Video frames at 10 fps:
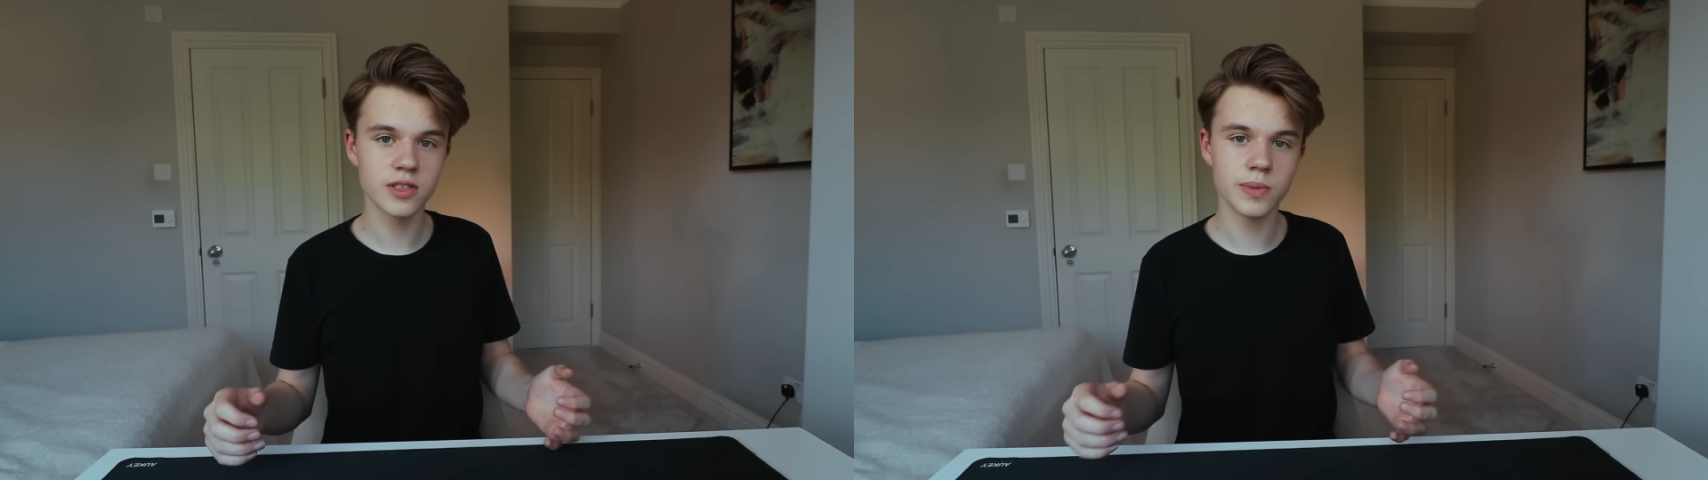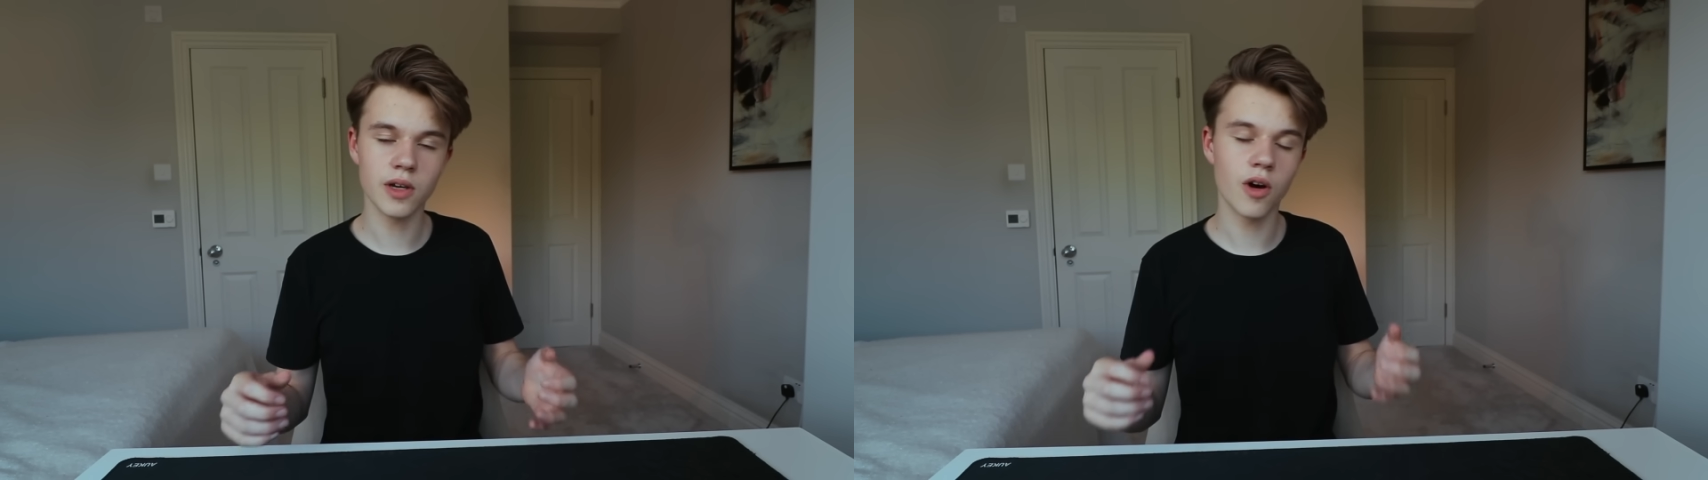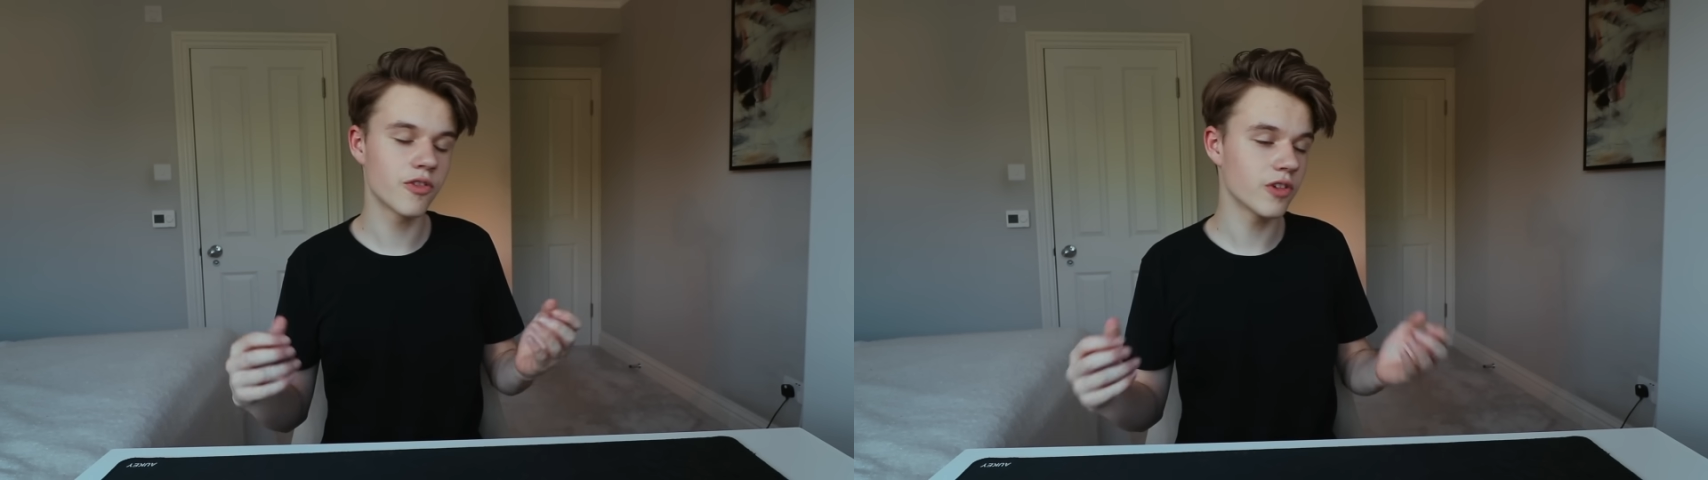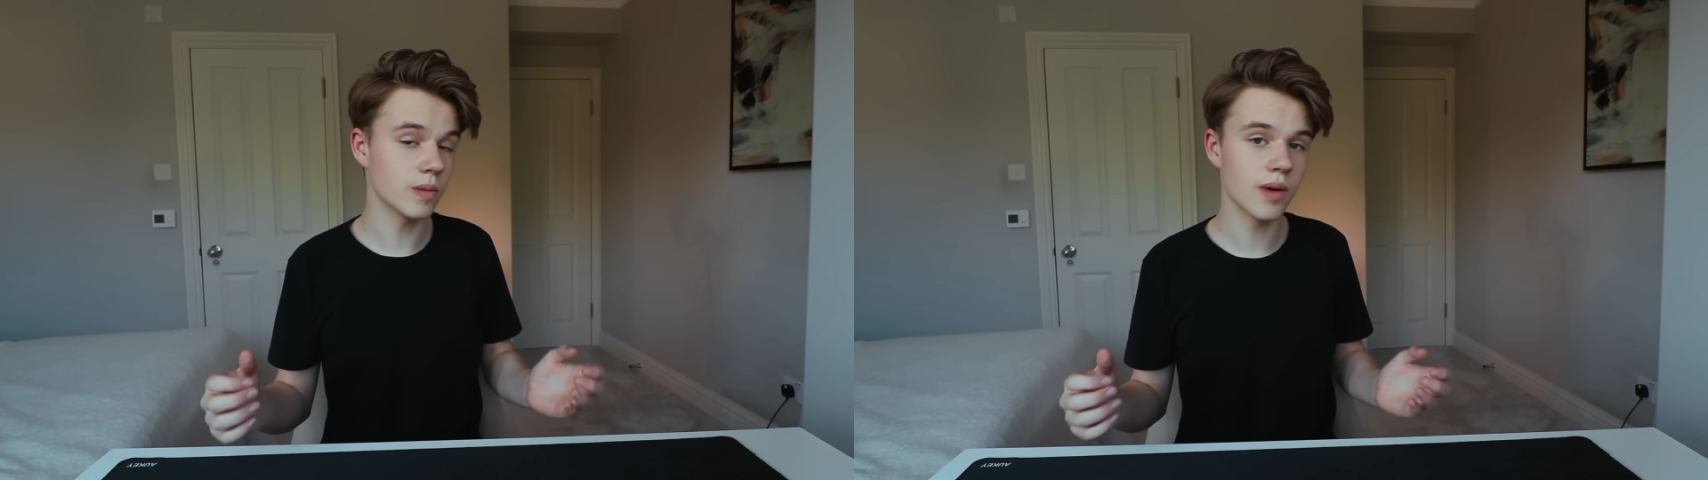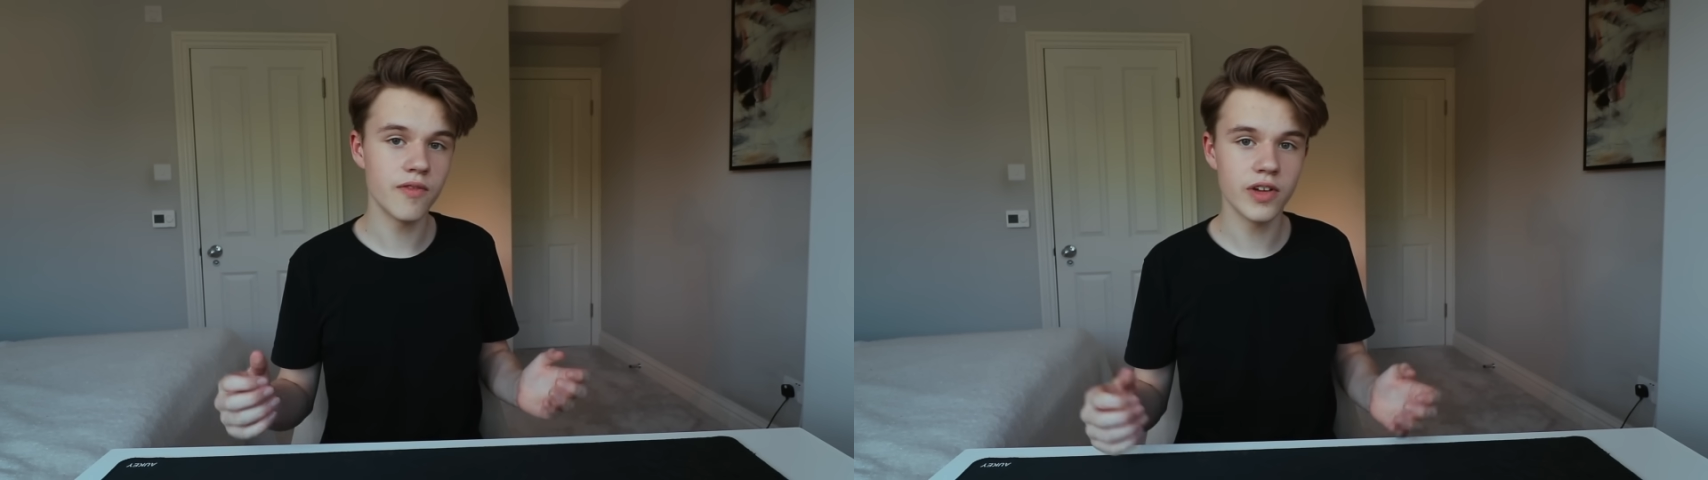be offering
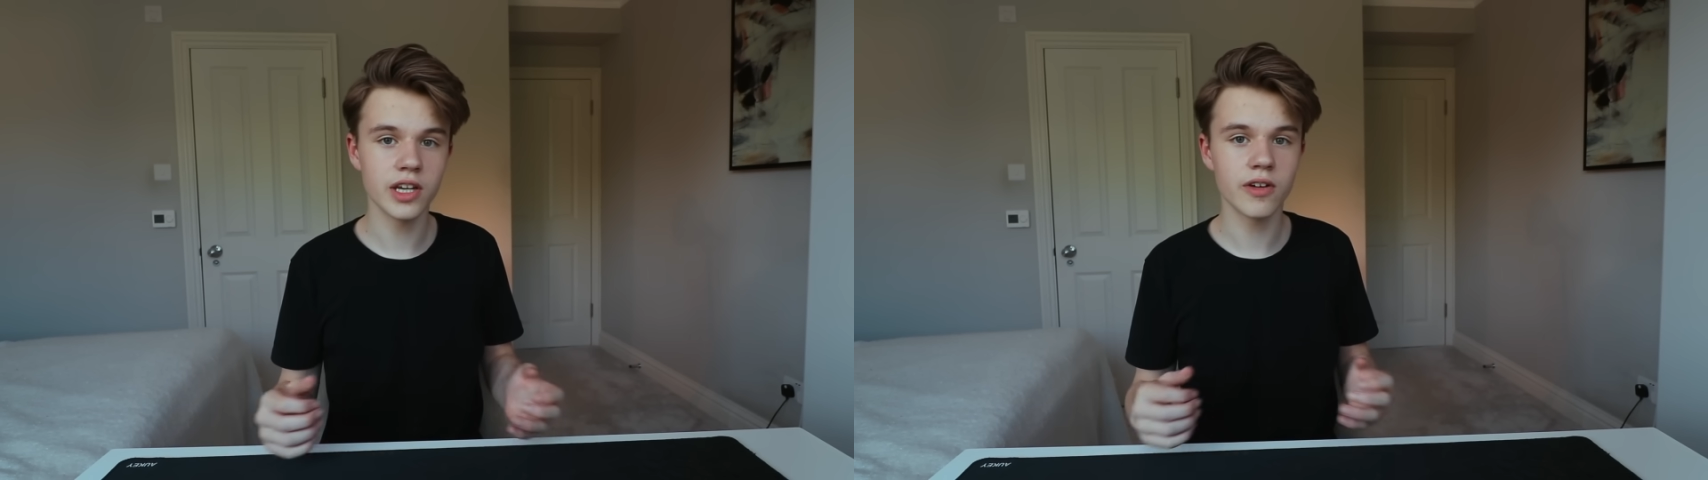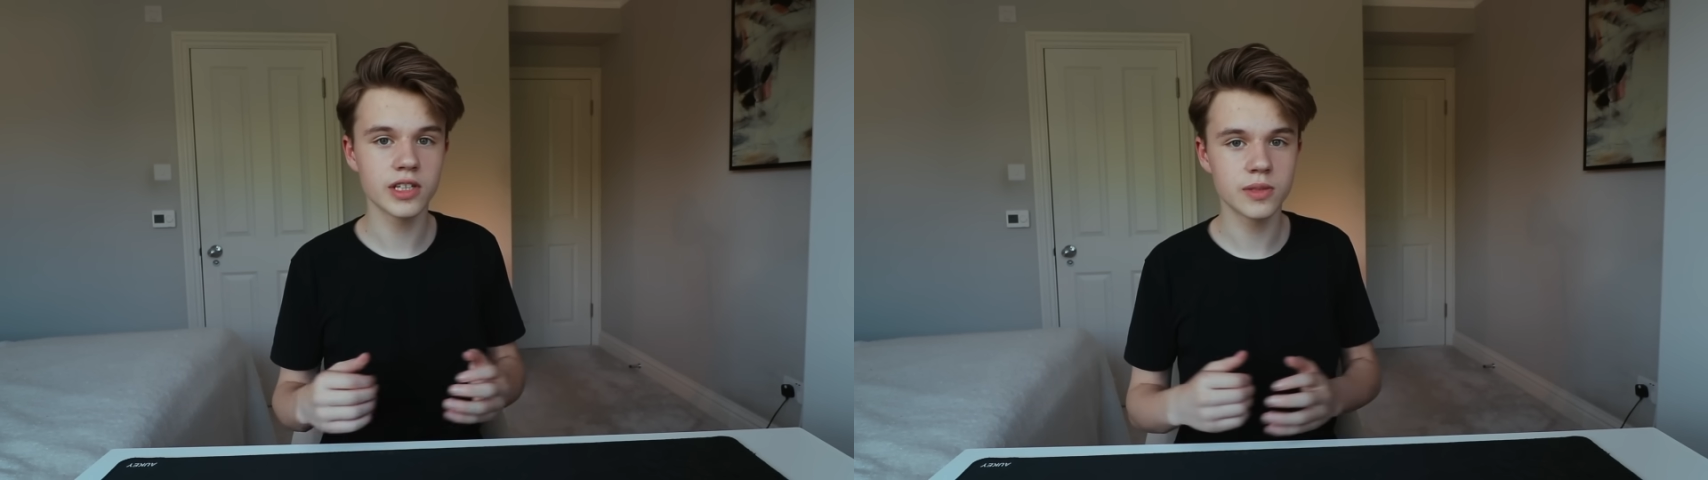my video.